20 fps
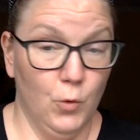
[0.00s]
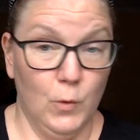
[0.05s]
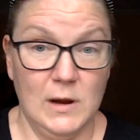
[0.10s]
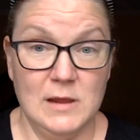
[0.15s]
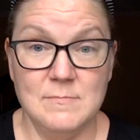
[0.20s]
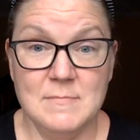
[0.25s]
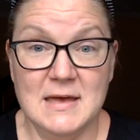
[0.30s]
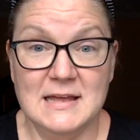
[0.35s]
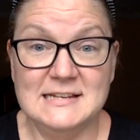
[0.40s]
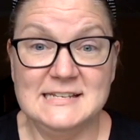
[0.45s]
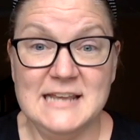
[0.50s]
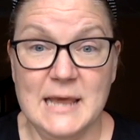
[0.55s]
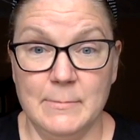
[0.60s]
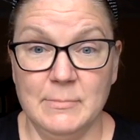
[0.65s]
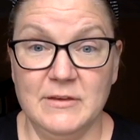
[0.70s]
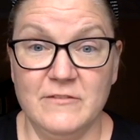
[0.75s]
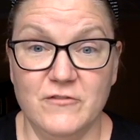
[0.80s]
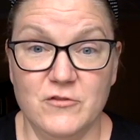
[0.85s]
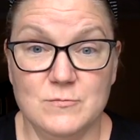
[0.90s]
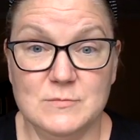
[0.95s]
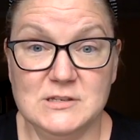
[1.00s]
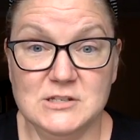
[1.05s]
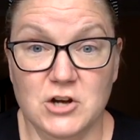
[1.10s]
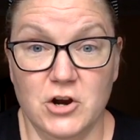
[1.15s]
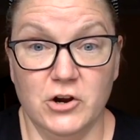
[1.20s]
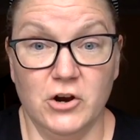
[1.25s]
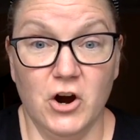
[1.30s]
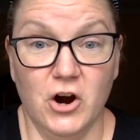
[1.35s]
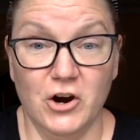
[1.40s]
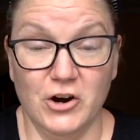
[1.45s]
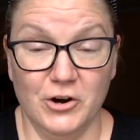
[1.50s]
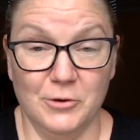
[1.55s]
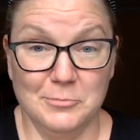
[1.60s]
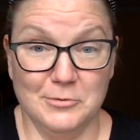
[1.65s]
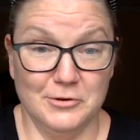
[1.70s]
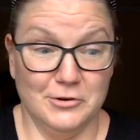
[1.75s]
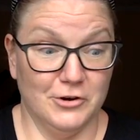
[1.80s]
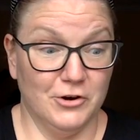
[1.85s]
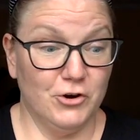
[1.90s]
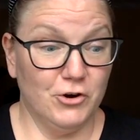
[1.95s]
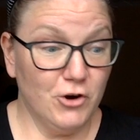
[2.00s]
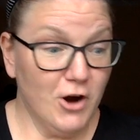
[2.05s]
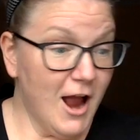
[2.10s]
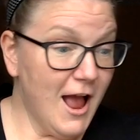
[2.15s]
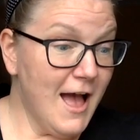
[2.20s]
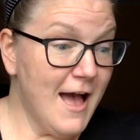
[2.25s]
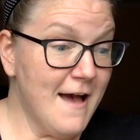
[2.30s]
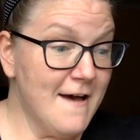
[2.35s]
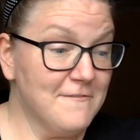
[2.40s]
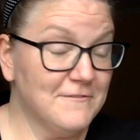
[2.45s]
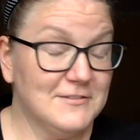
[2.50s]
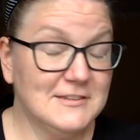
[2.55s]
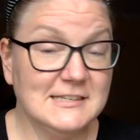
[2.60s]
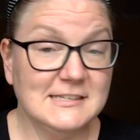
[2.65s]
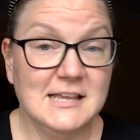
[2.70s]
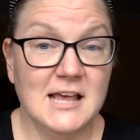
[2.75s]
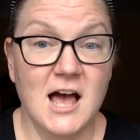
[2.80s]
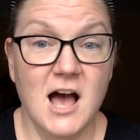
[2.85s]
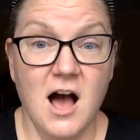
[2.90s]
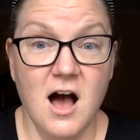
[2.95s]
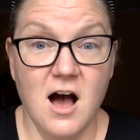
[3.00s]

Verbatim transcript: we met Debbie from Snug Harbor Crafts.